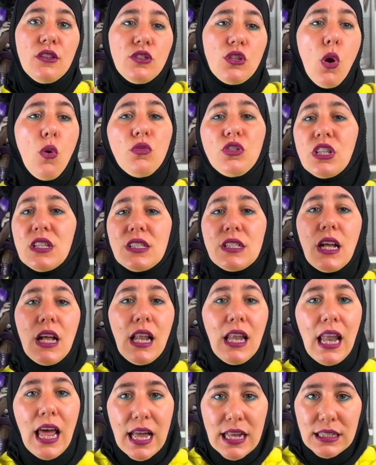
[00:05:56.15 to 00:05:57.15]
Don't just
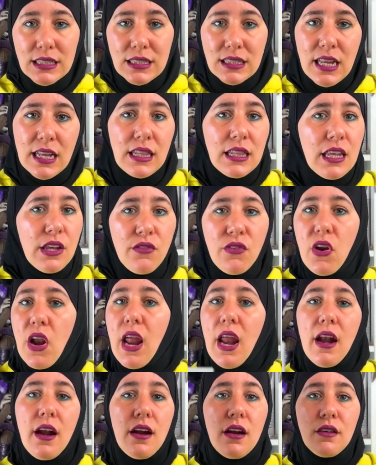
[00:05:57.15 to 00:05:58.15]
cleanse and leave your
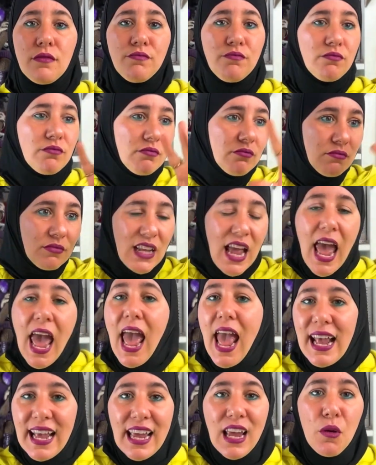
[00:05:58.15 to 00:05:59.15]
hair
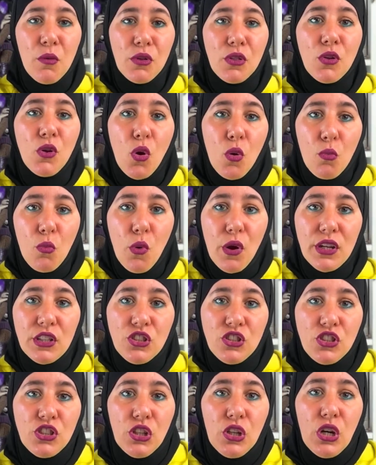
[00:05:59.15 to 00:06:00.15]
hanging with no
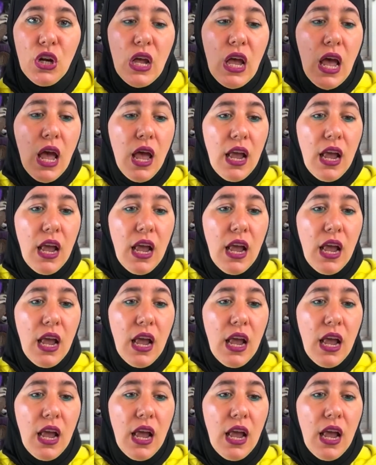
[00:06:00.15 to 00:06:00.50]
moisture,